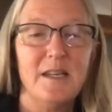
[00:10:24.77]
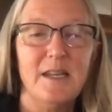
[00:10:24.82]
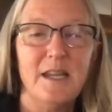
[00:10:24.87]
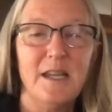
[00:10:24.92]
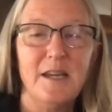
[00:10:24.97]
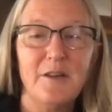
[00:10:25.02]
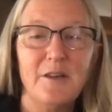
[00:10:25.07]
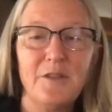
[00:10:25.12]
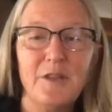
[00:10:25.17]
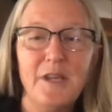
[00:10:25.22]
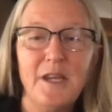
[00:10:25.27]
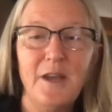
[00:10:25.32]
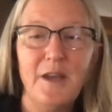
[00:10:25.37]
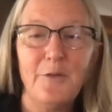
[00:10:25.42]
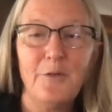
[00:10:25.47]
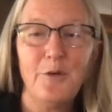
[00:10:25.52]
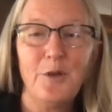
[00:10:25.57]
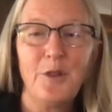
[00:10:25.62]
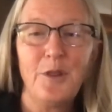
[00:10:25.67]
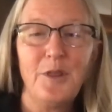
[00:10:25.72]
Now, the
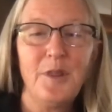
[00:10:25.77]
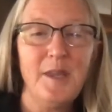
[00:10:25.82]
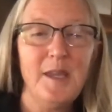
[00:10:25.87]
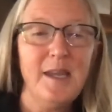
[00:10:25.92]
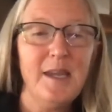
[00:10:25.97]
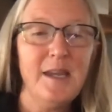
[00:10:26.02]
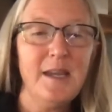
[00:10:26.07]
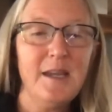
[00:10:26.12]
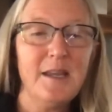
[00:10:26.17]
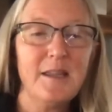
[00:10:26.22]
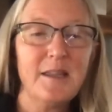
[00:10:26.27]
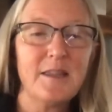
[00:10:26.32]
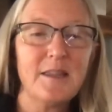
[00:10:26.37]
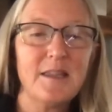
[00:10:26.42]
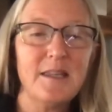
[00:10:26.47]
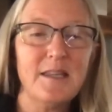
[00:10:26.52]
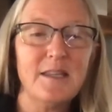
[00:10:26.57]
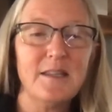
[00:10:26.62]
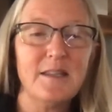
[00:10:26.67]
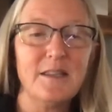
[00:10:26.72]
other thing
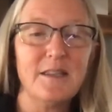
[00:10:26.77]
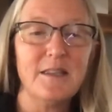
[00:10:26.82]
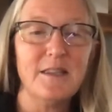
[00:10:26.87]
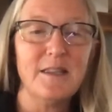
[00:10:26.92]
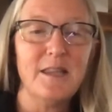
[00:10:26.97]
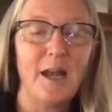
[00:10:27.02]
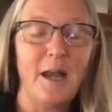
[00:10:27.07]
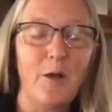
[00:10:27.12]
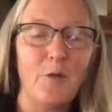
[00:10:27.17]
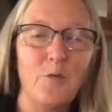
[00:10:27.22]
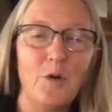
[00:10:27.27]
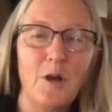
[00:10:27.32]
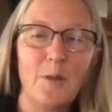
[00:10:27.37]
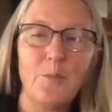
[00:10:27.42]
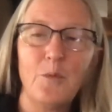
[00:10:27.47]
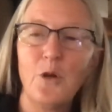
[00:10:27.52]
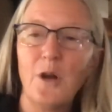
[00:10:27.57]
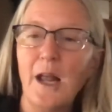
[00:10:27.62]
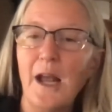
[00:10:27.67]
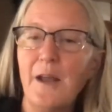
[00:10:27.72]
that I wanna
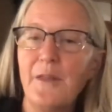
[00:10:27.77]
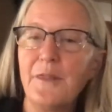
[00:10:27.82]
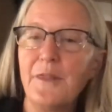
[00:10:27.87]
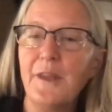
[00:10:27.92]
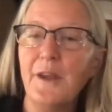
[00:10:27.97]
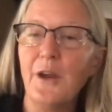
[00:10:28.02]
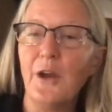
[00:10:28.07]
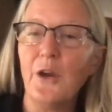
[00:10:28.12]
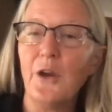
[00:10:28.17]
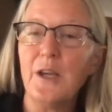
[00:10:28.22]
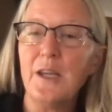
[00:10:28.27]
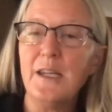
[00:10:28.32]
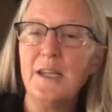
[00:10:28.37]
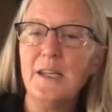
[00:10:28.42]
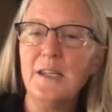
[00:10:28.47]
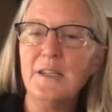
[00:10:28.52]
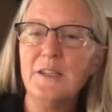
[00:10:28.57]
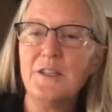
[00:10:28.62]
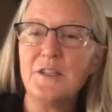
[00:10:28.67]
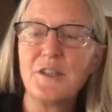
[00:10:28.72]
put out there
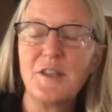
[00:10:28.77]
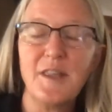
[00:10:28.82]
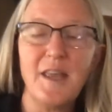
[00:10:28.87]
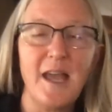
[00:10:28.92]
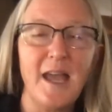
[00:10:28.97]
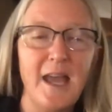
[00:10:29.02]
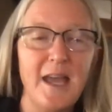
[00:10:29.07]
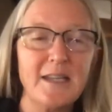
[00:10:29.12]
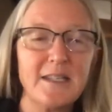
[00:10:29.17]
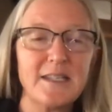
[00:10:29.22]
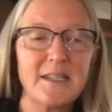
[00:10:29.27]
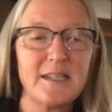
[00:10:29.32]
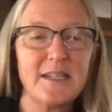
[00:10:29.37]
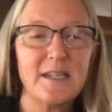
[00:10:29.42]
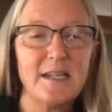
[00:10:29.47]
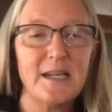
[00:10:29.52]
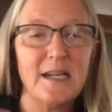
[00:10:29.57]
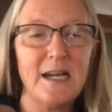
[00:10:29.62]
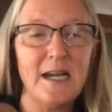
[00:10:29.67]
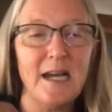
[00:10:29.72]
is that